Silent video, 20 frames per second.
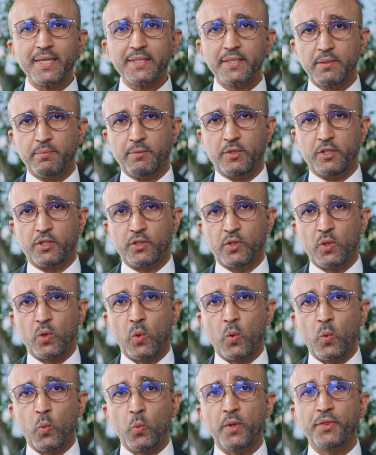customers
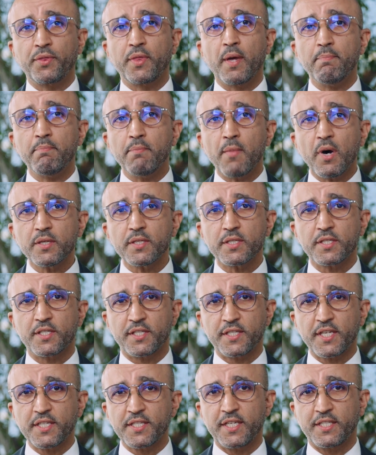with the most
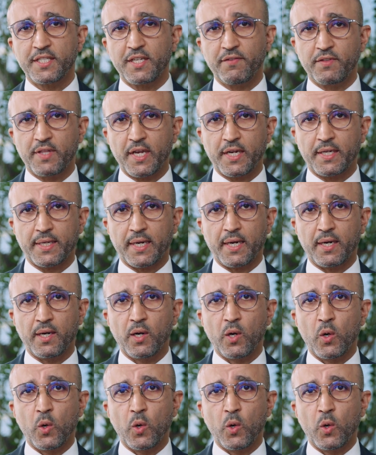sensitive data,